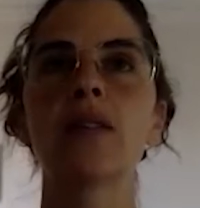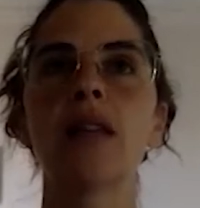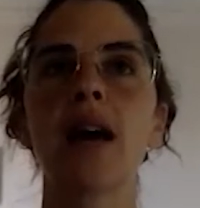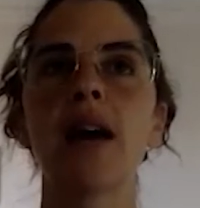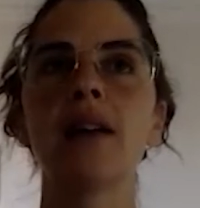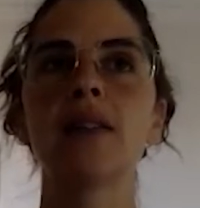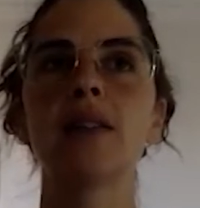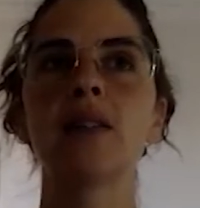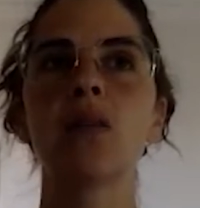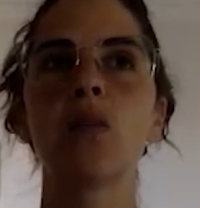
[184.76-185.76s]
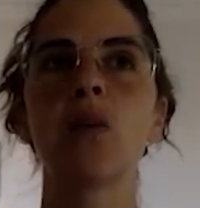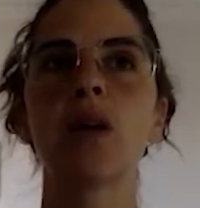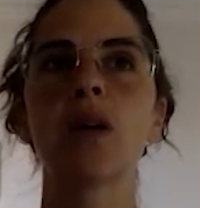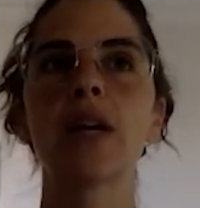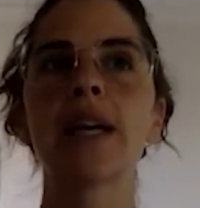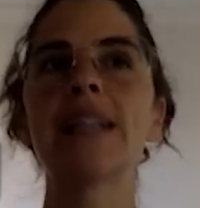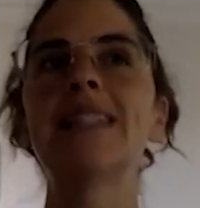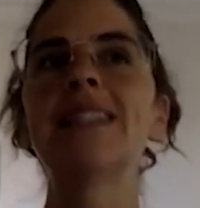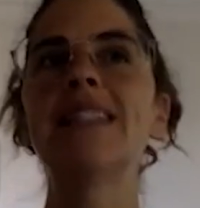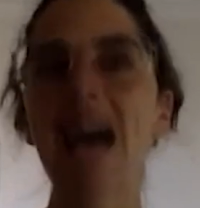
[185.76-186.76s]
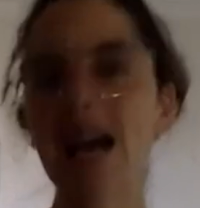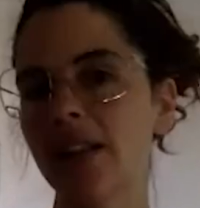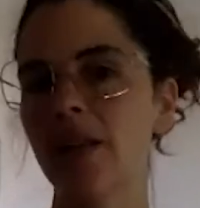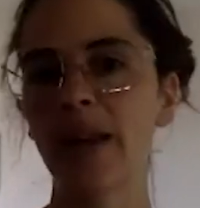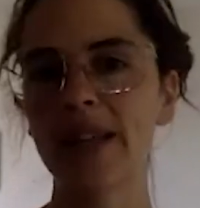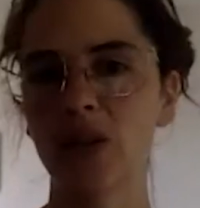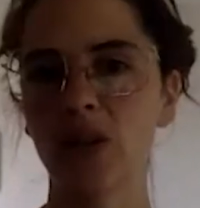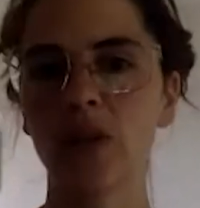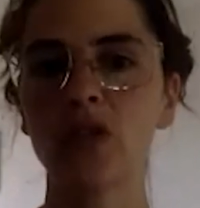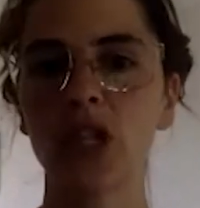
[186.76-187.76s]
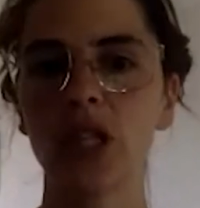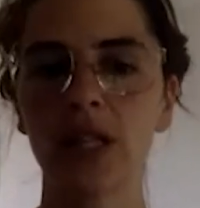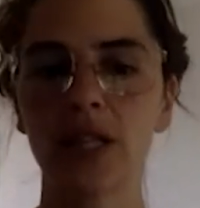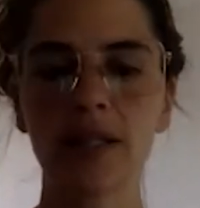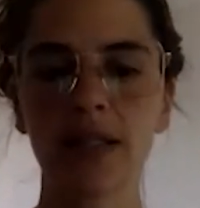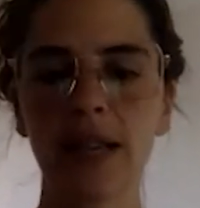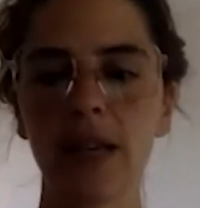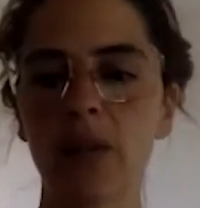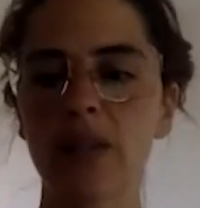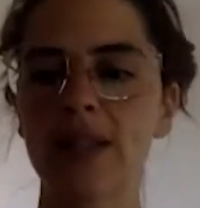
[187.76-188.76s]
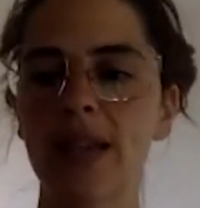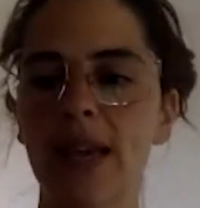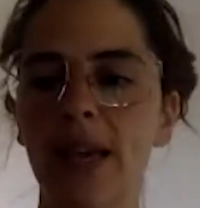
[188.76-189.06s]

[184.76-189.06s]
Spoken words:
that were exactly my zone of genius. Like, it was like,